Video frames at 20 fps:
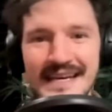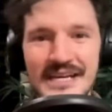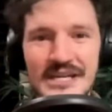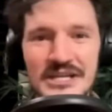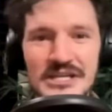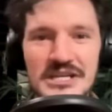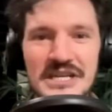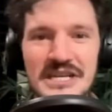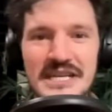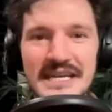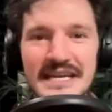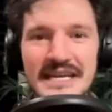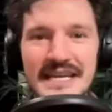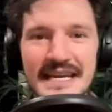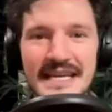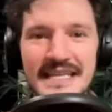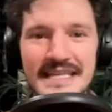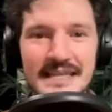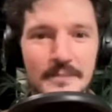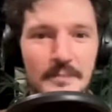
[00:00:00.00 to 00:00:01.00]
She
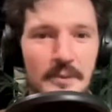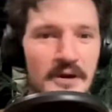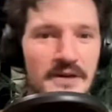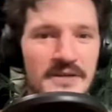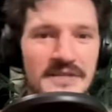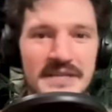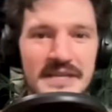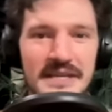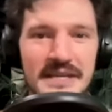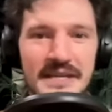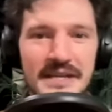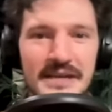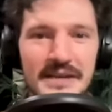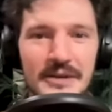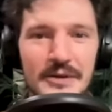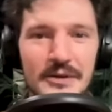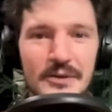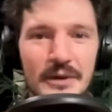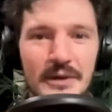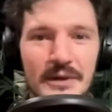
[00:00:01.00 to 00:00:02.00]
is the person
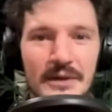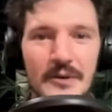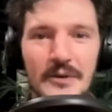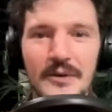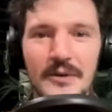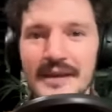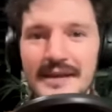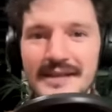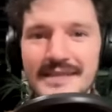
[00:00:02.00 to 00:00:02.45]
who alerted